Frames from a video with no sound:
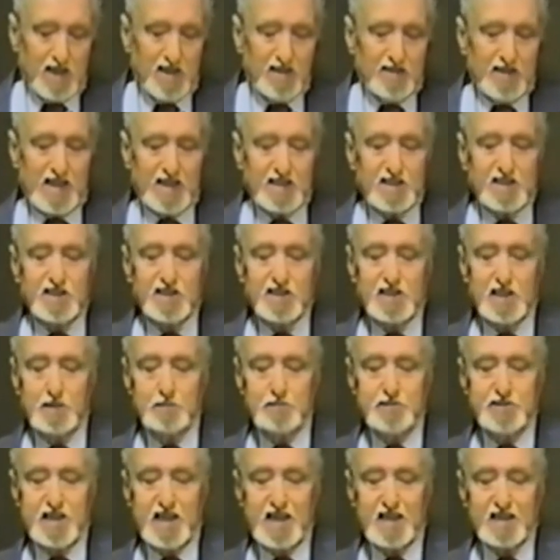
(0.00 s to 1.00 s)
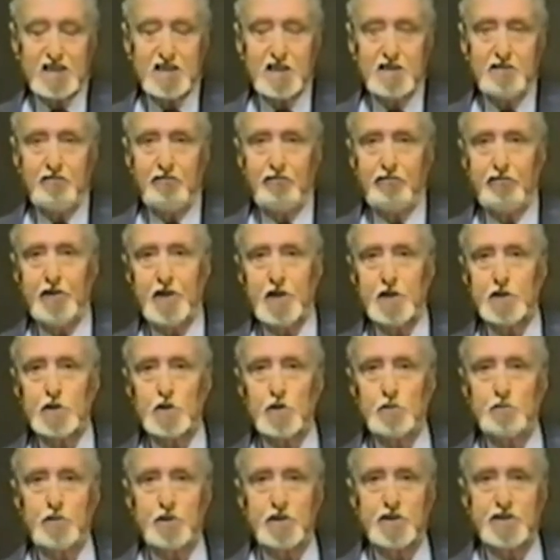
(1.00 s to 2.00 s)
that's subjective
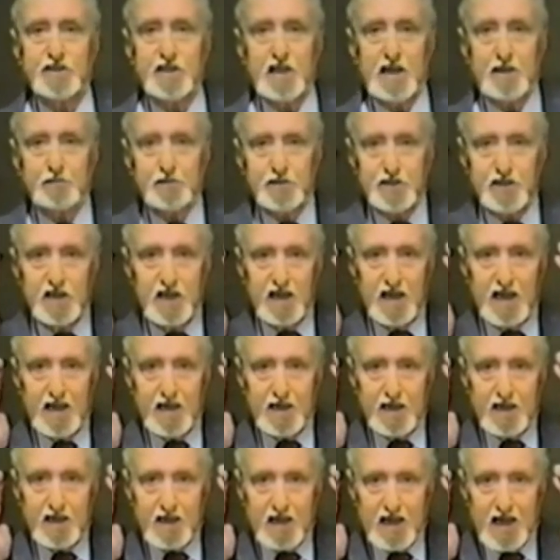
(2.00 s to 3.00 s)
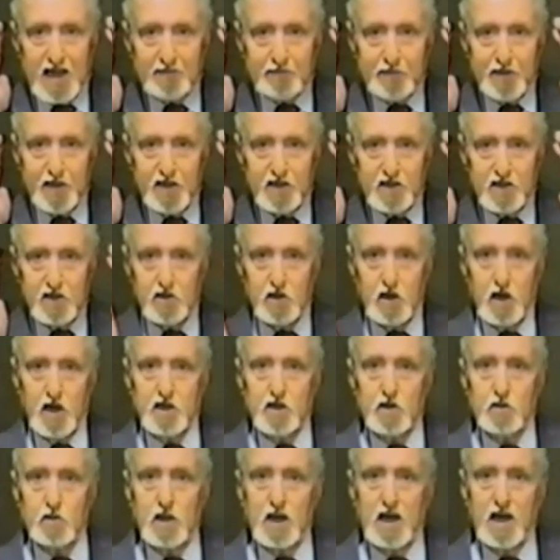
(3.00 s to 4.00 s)
visual perception handicapping gone
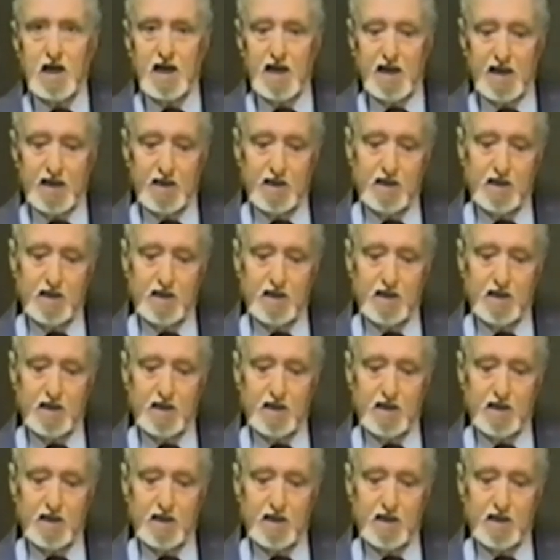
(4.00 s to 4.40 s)
awry.